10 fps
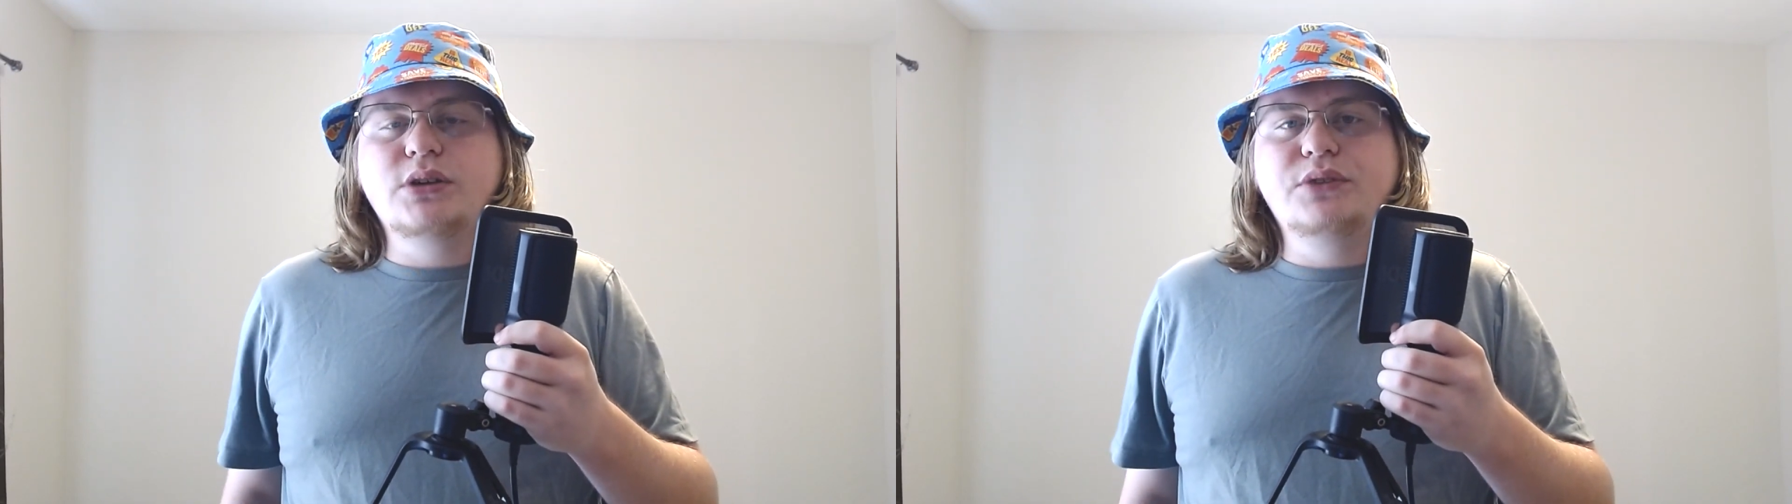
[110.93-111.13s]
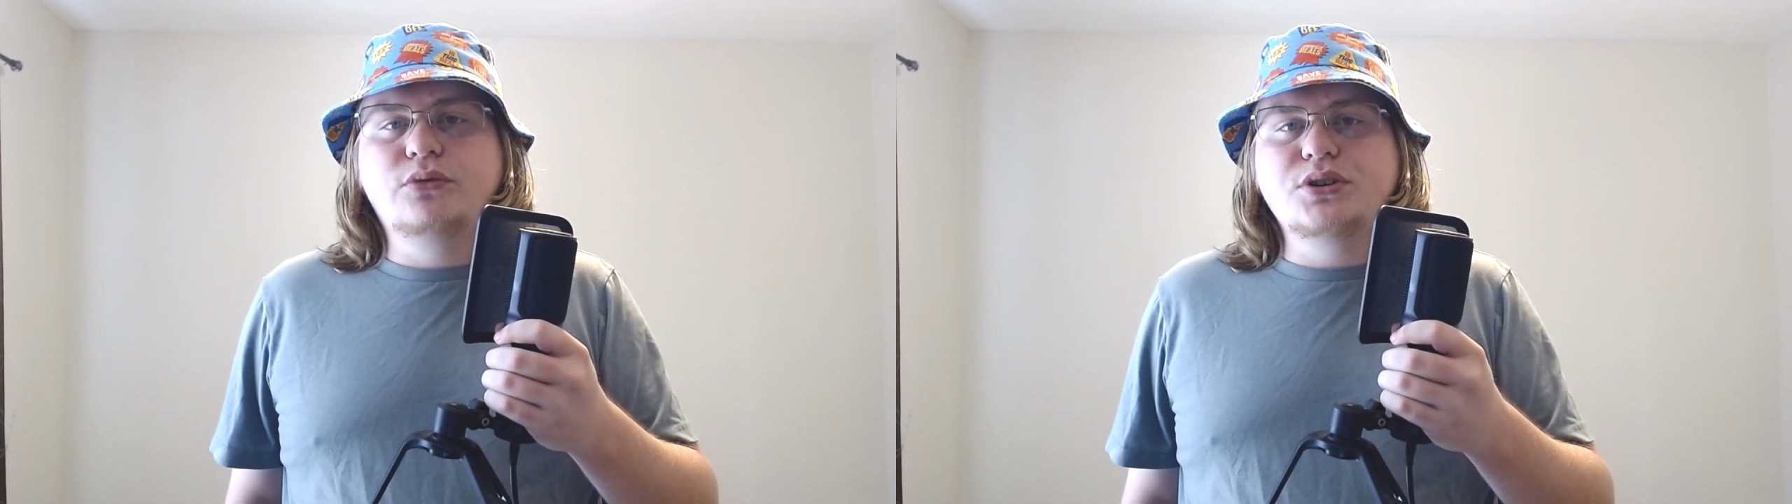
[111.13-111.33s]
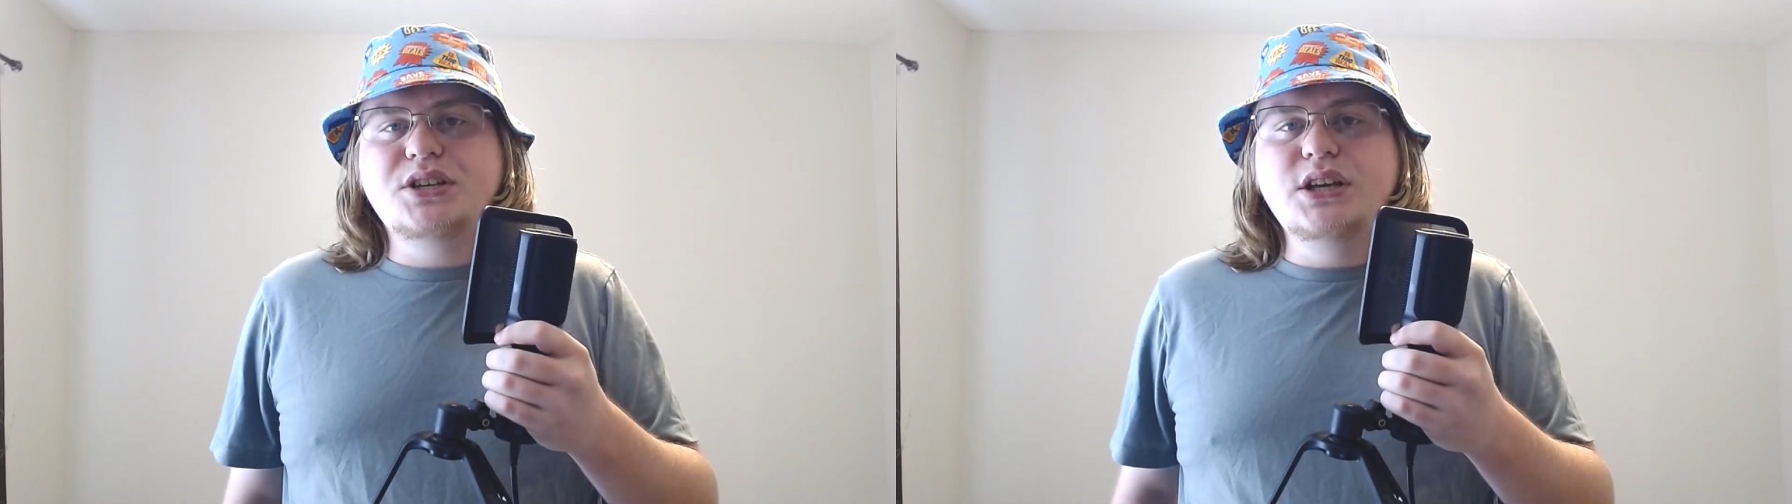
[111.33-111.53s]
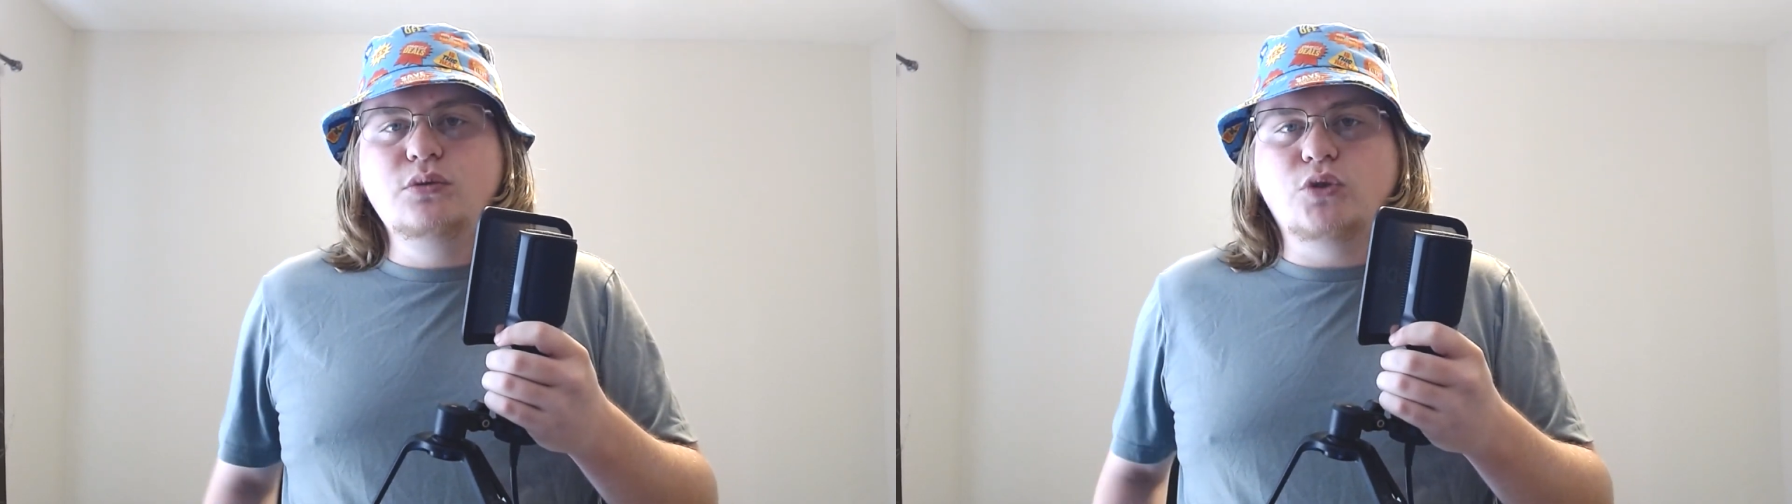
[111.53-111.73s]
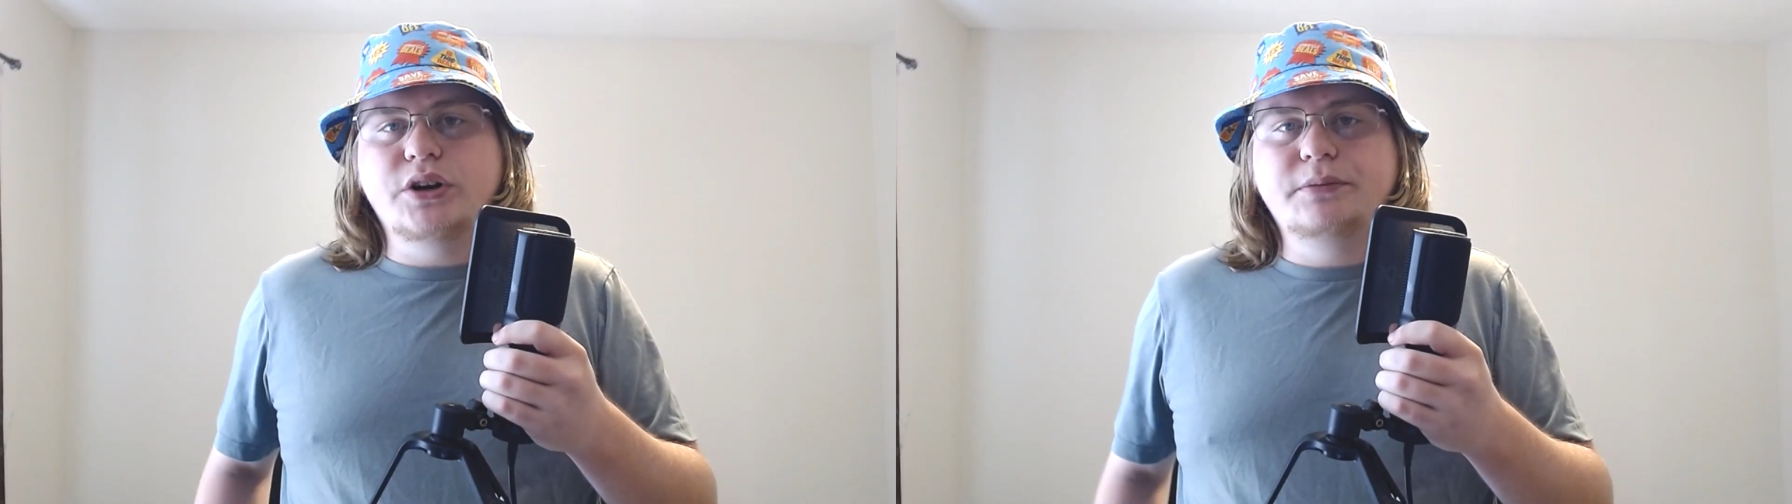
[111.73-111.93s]

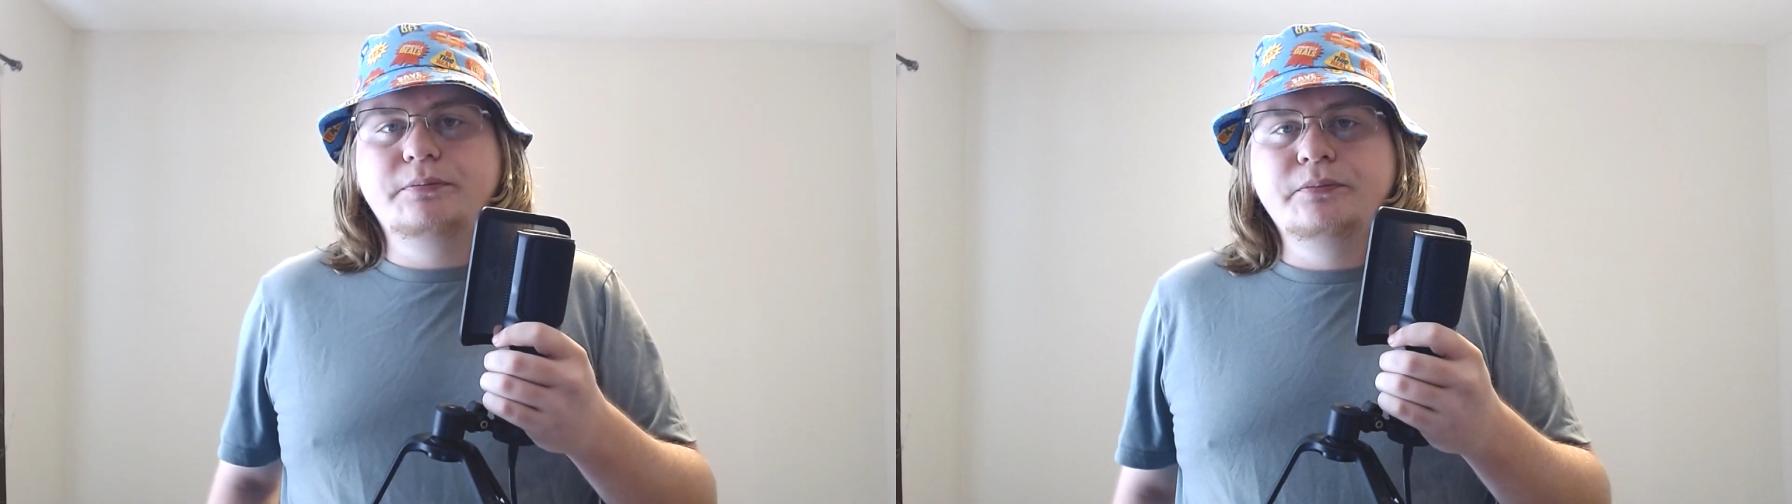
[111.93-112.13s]
2014 one.